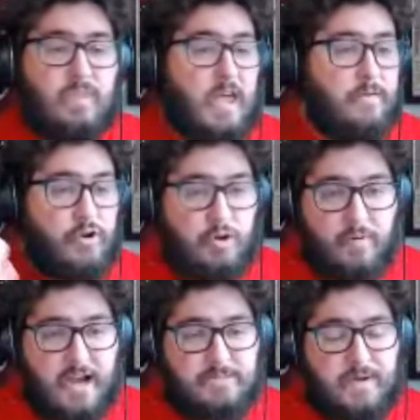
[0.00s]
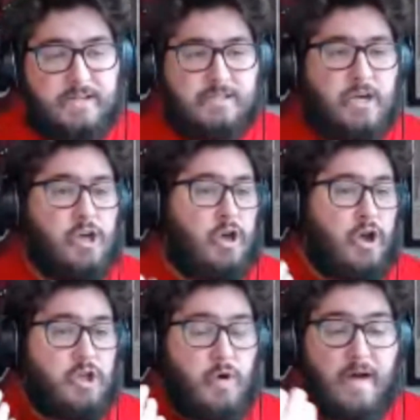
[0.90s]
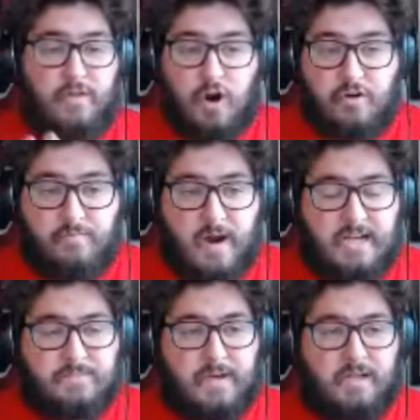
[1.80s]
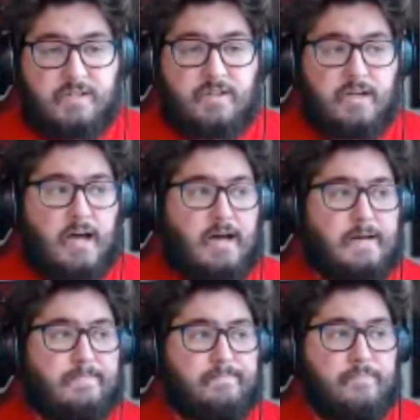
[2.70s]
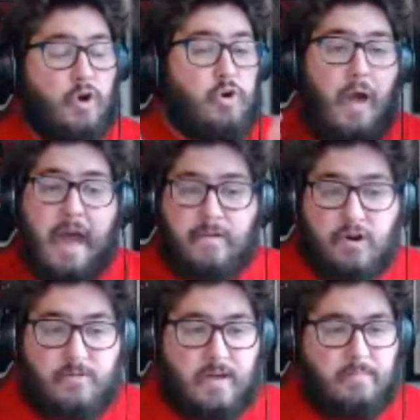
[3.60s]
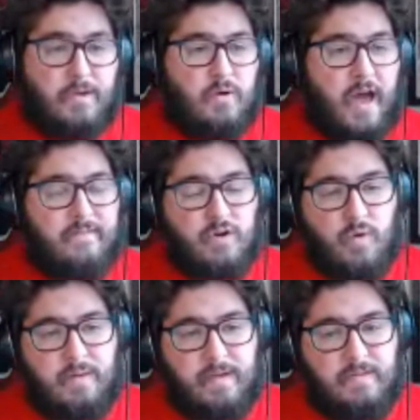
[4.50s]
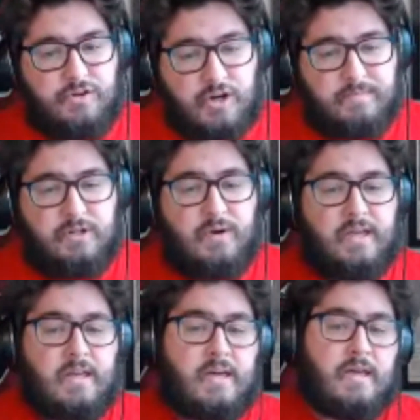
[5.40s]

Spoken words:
If you're new to PrizePicks, you haven't heard of PrizePicks, or you have heard of it, but you haven't quite made the jump to it,